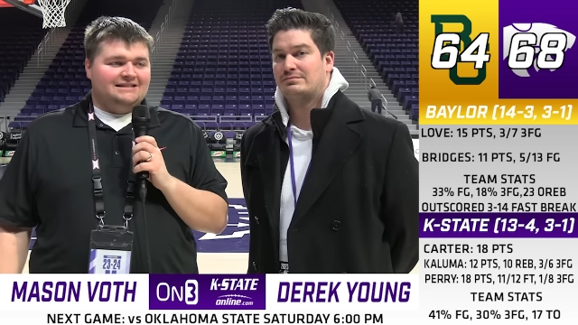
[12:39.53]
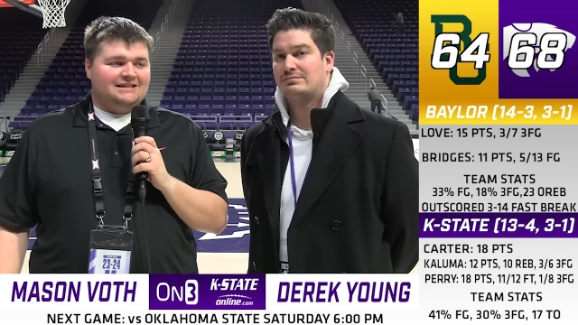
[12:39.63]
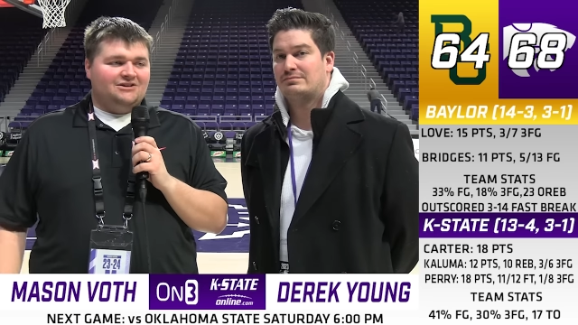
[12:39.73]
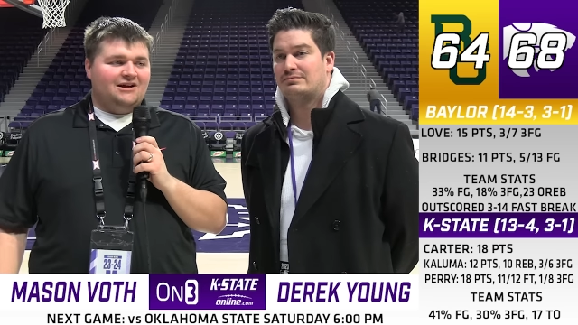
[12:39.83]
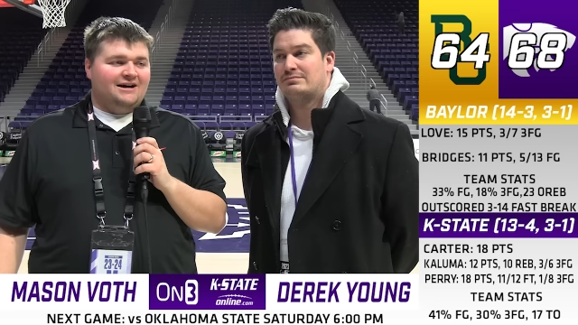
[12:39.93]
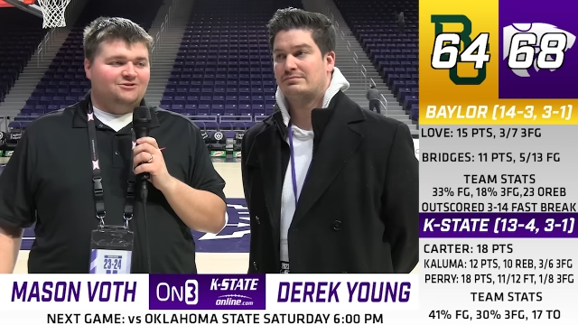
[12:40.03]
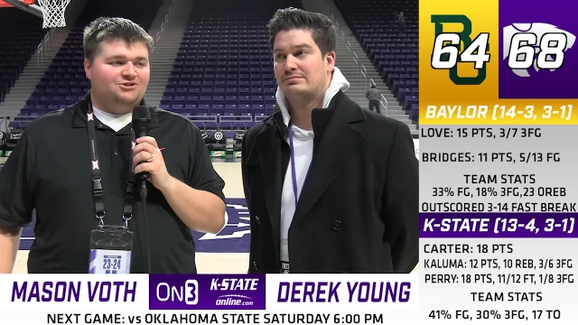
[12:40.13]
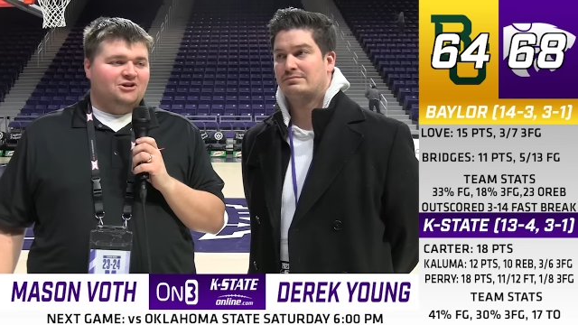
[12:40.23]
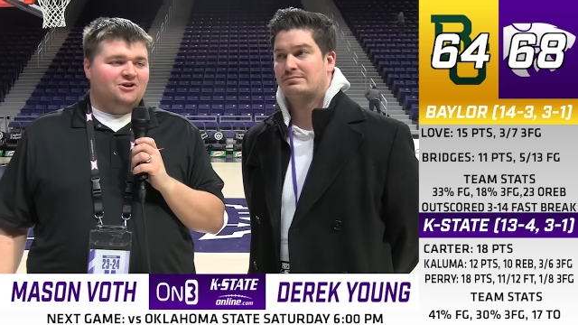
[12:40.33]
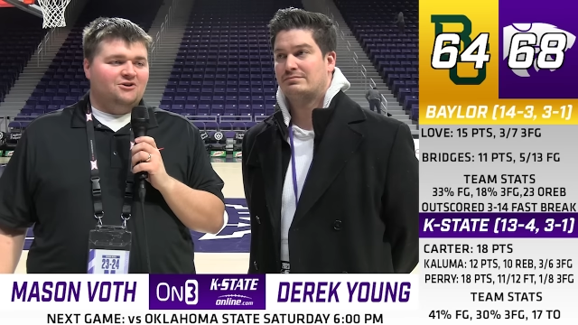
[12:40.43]
Speaker 1: is a clown
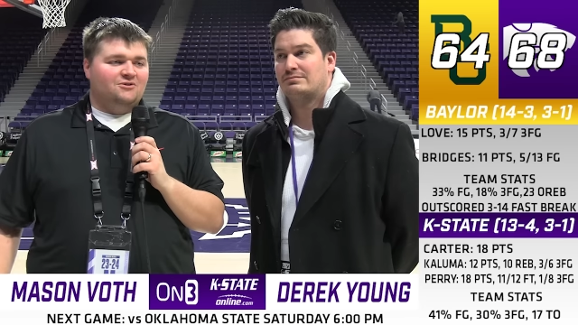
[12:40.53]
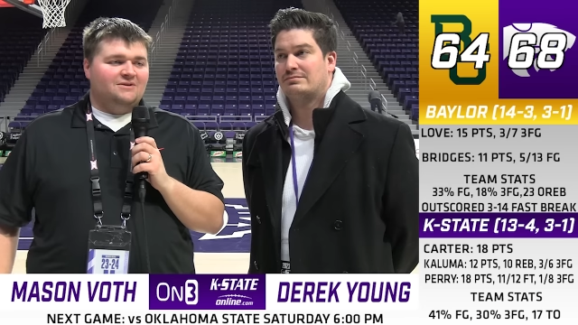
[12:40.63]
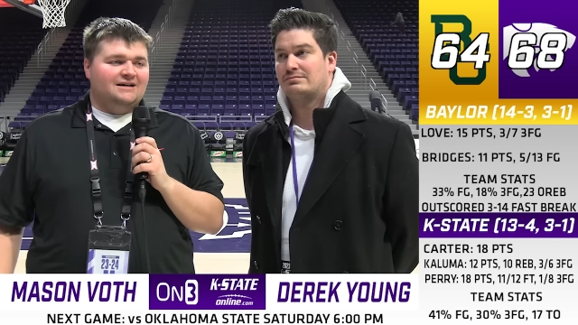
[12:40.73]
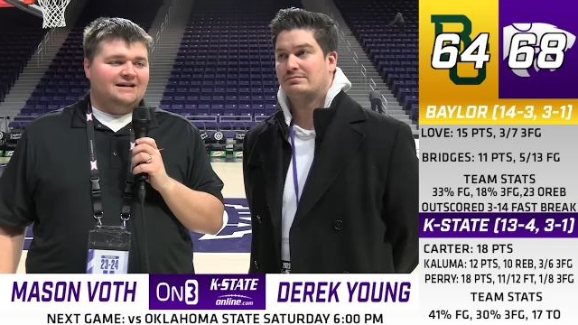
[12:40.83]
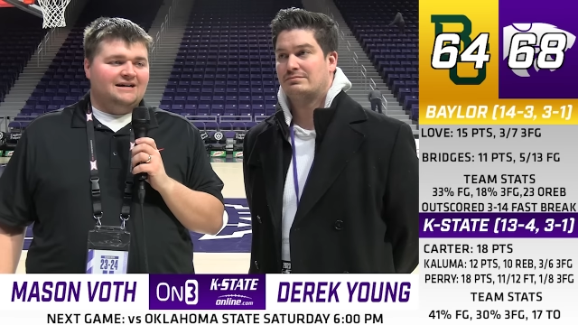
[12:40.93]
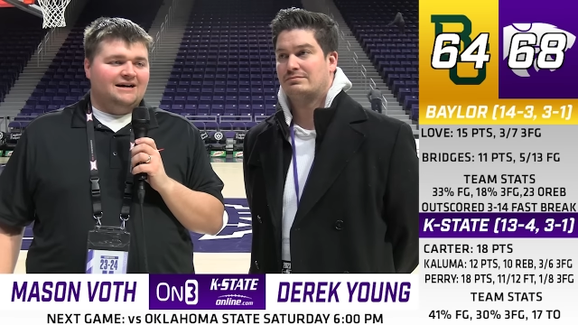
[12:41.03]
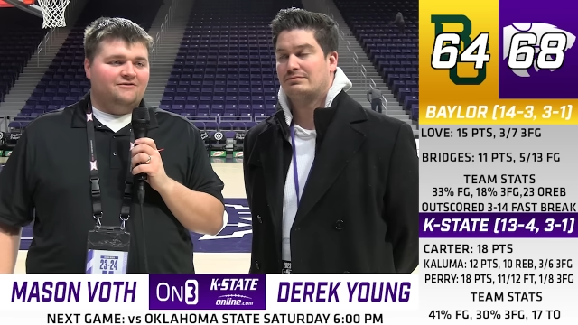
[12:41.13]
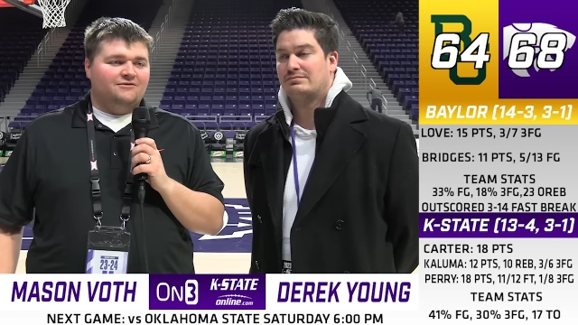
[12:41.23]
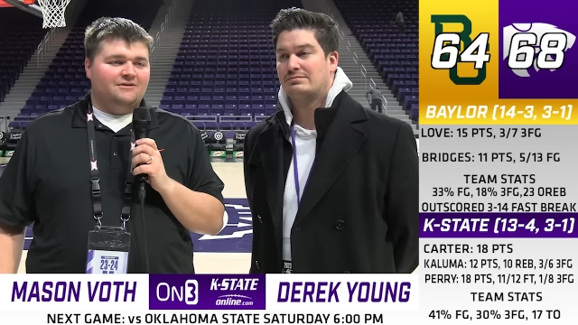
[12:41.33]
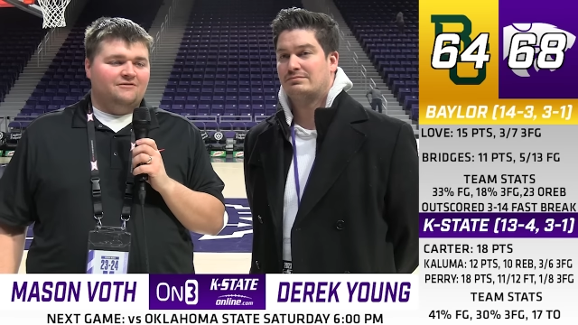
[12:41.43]
show uh,
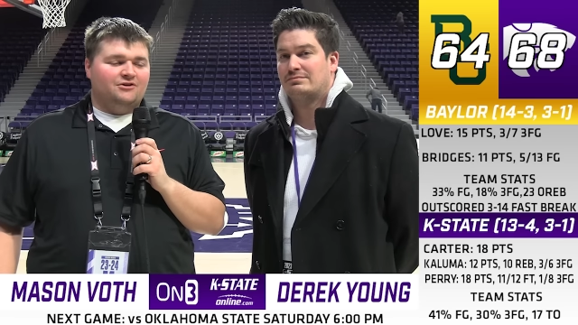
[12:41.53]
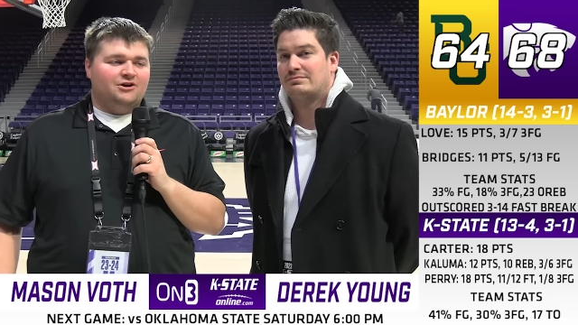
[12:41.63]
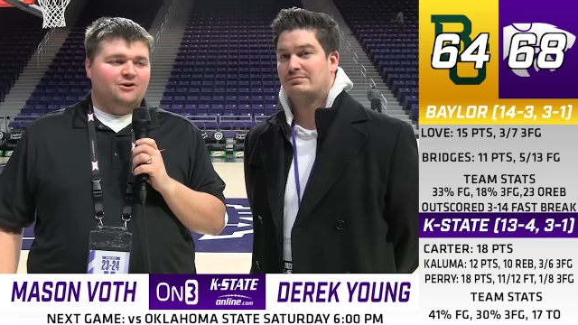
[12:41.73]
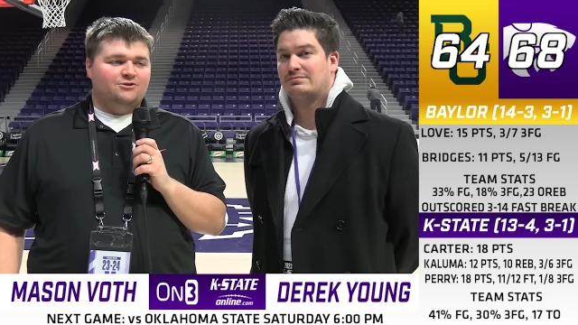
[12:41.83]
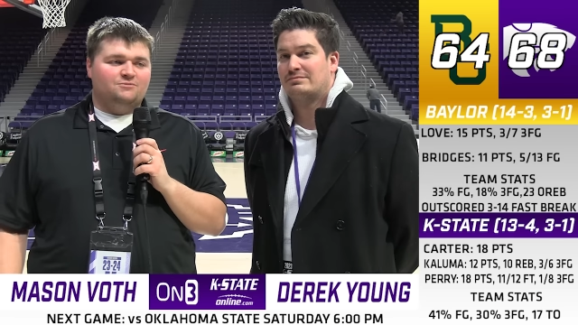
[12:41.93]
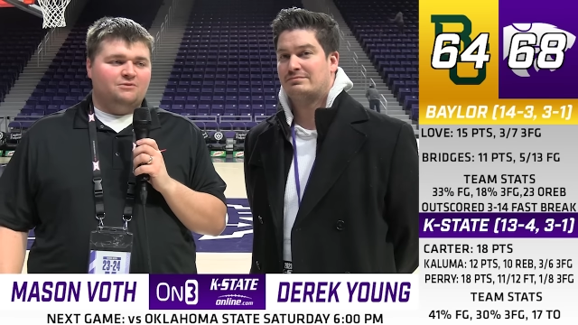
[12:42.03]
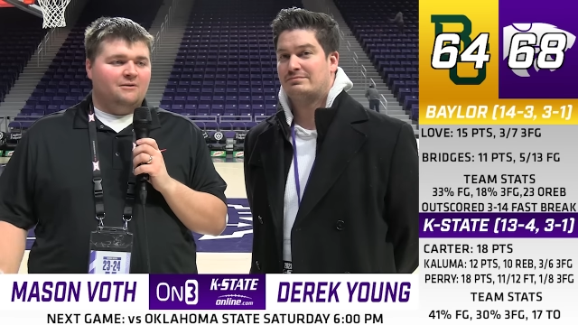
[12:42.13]
of of a coach.